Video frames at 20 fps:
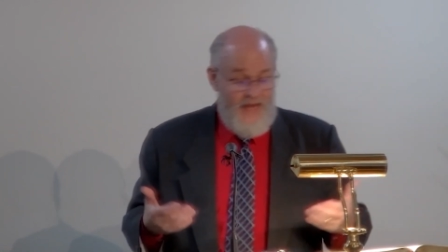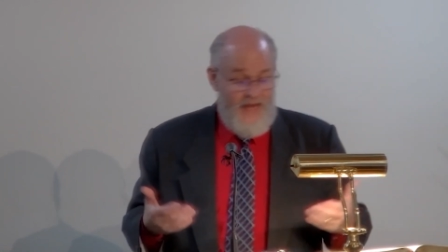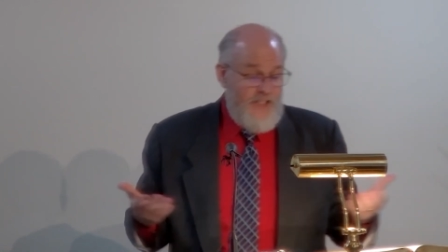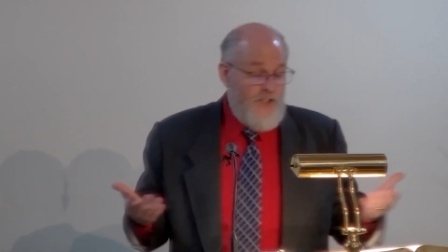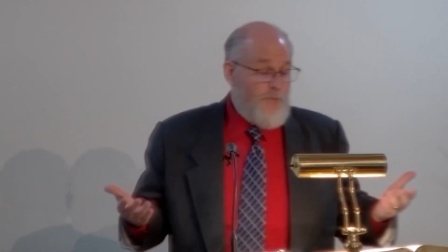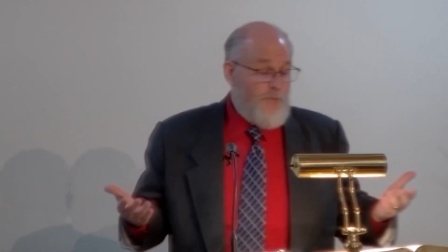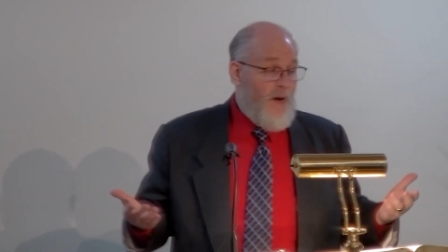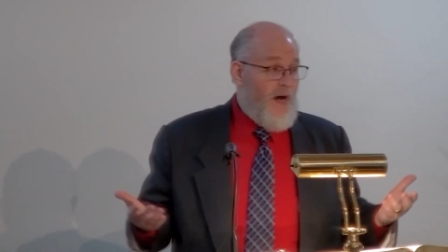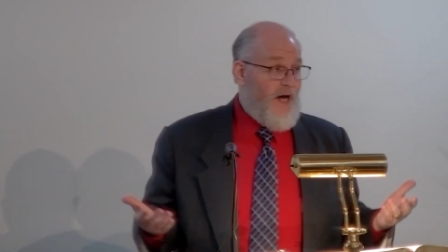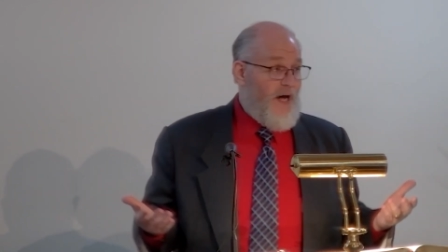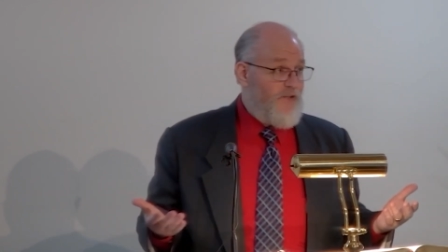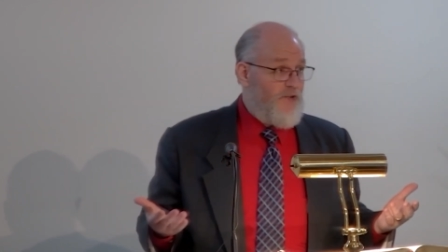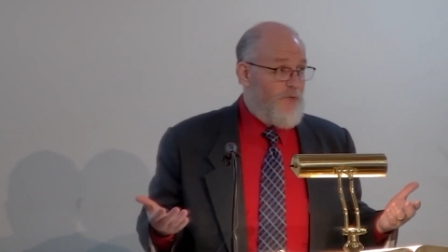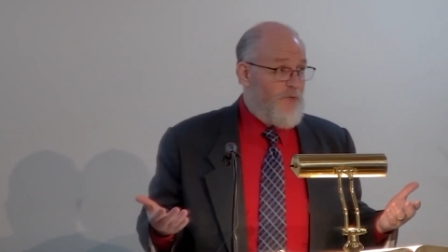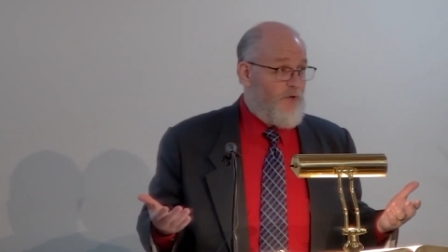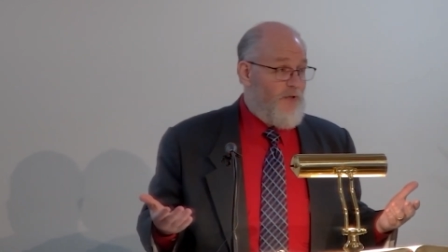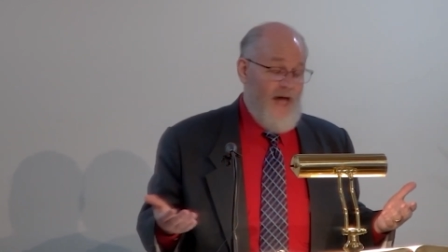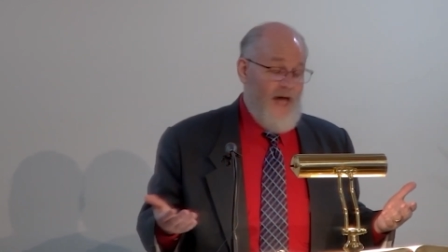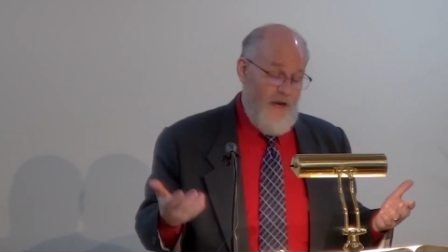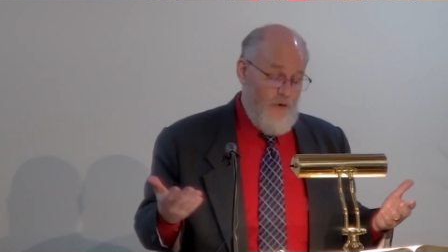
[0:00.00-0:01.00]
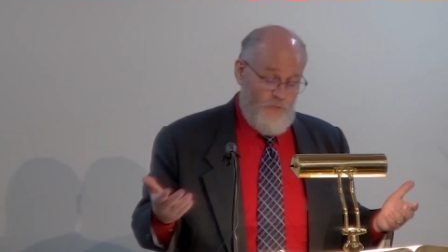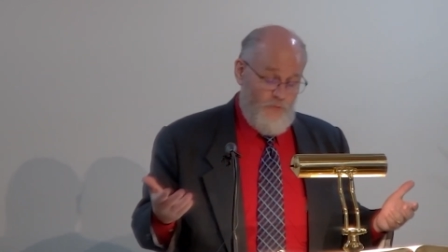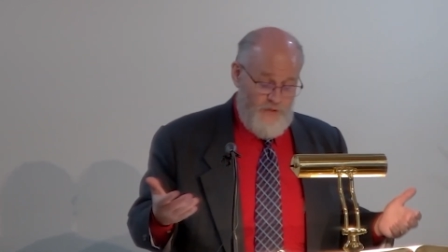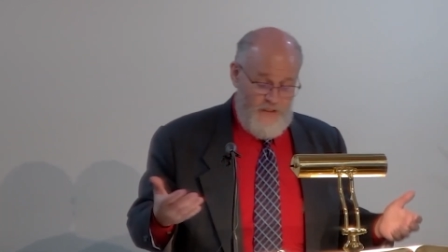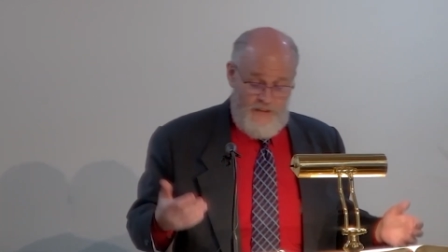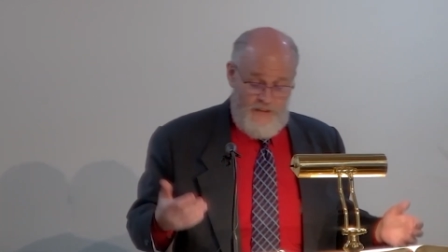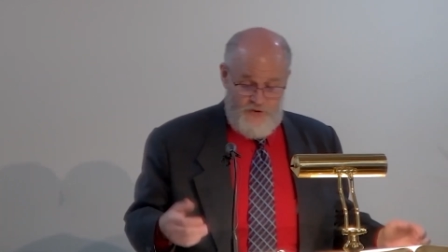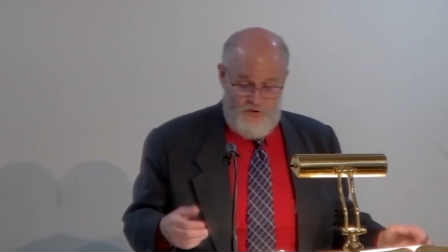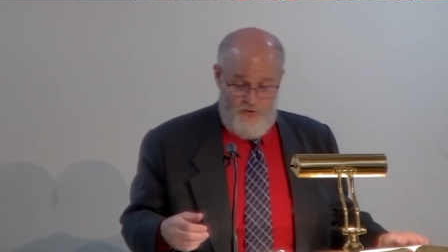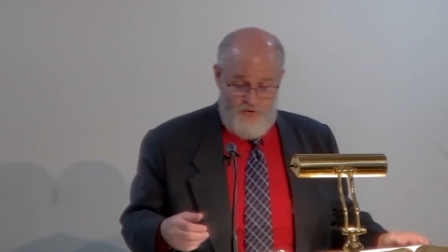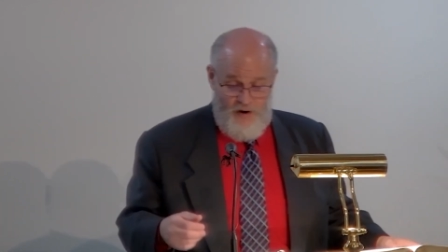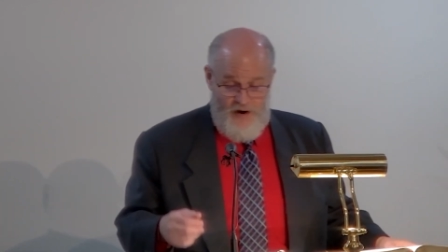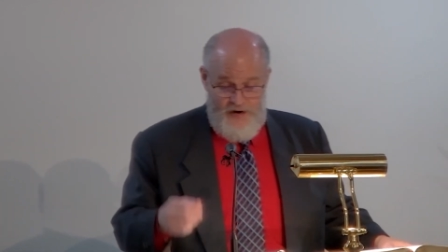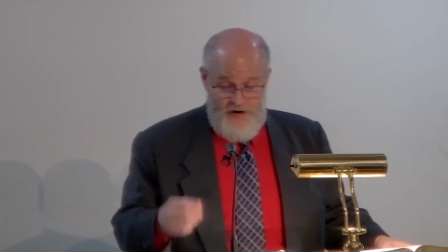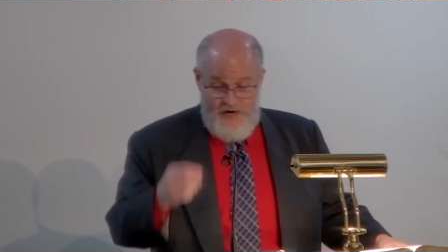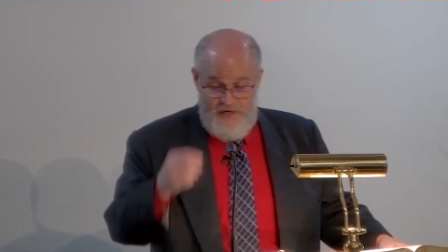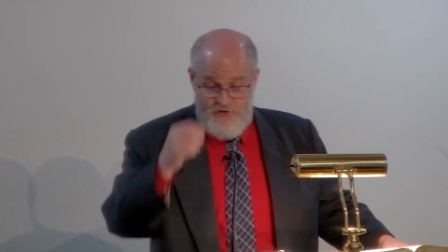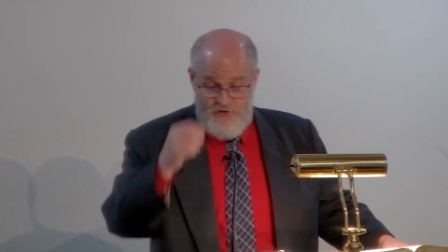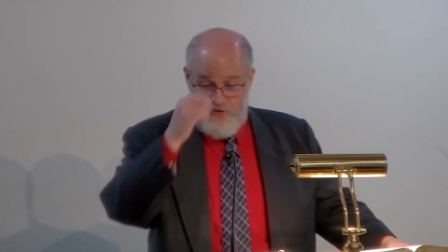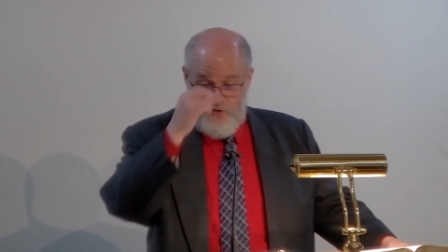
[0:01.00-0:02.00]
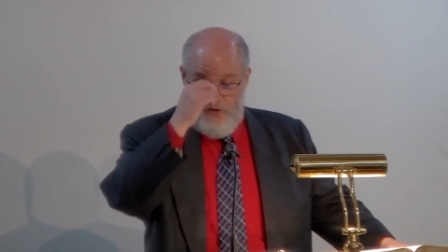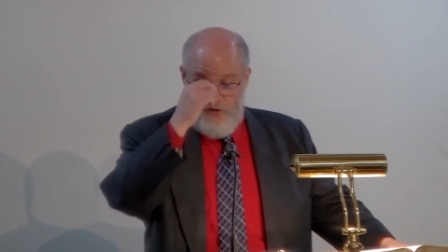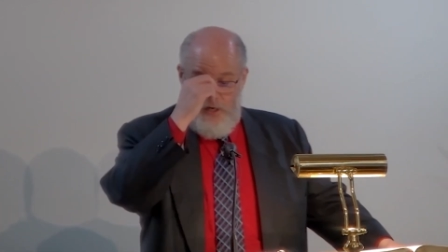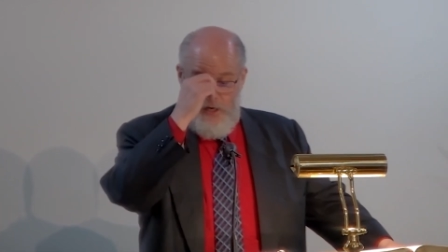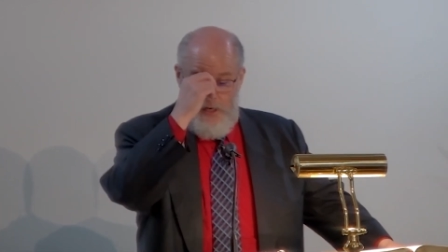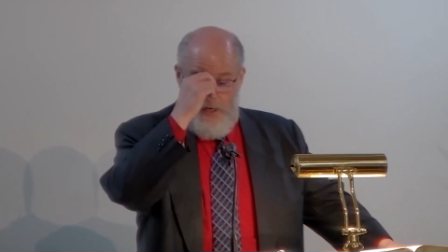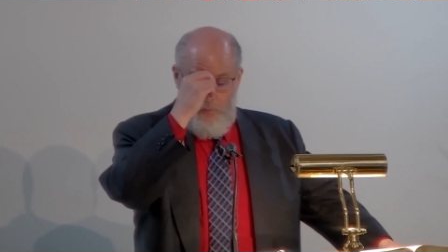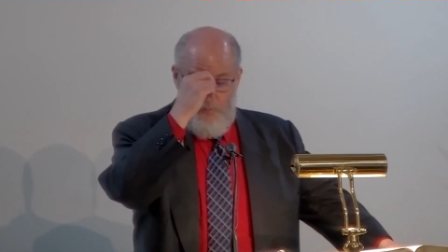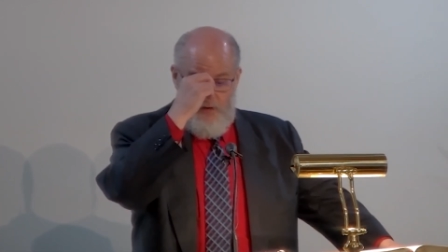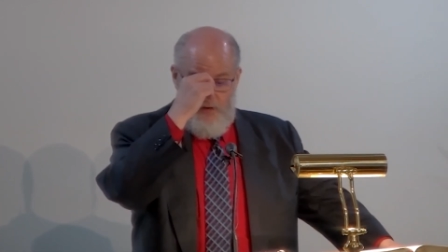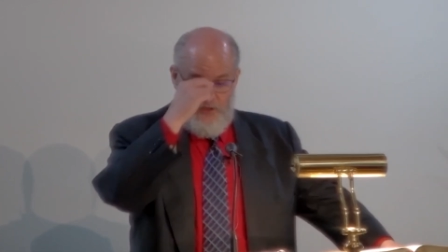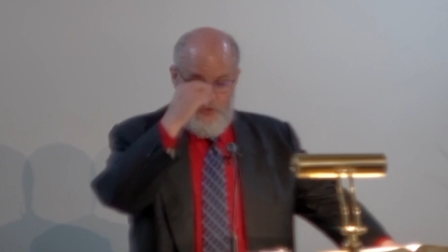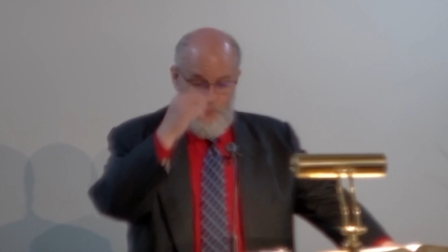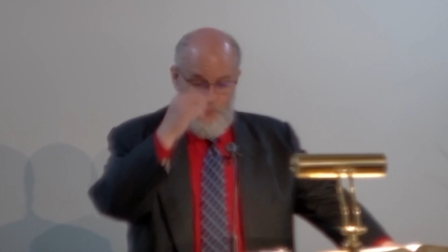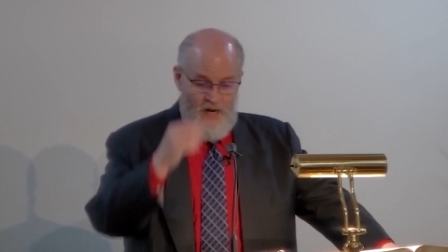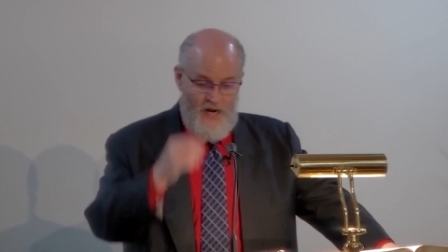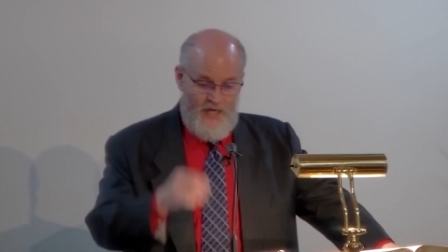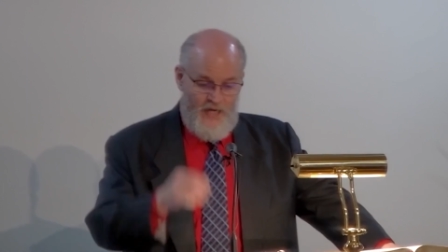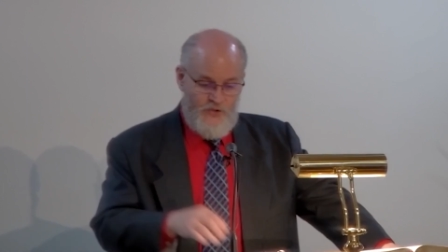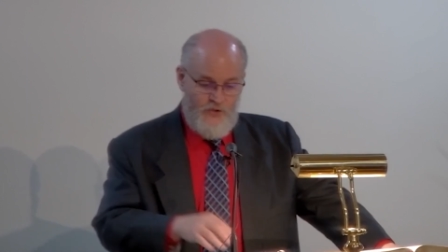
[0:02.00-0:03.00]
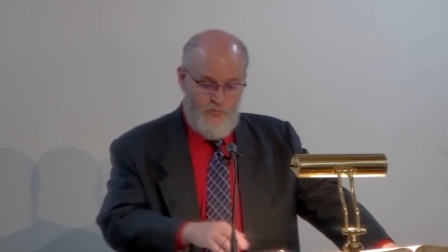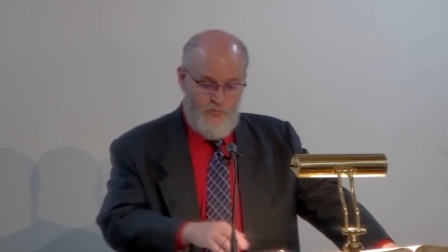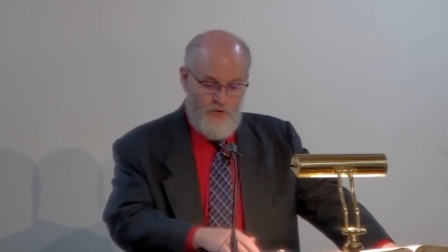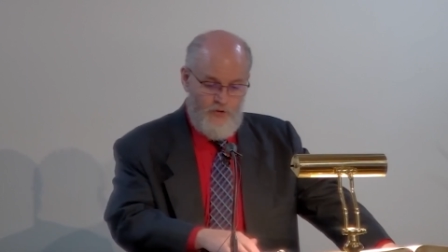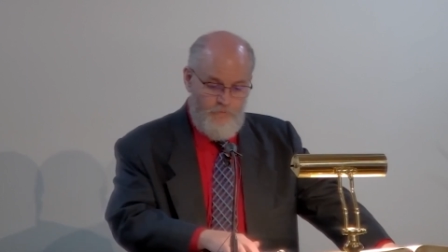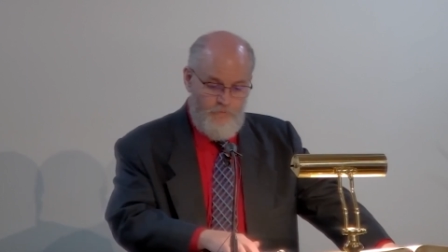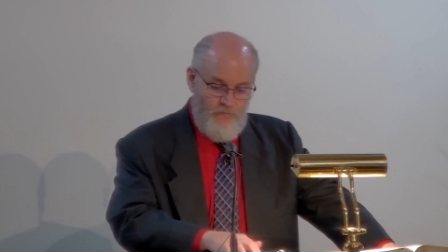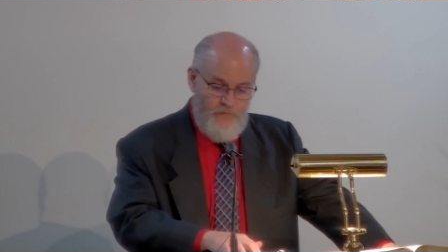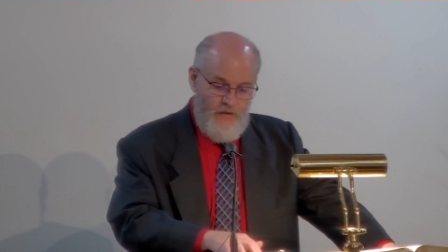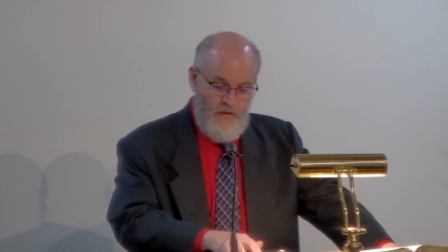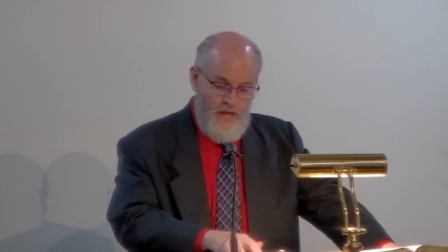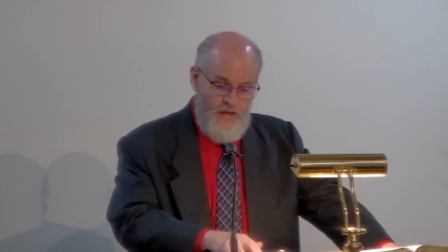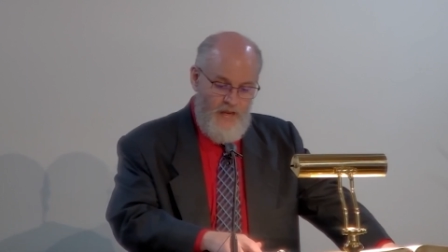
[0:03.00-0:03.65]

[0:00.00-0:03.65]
And it's possible. I don't think it's the right answer, but it's possible.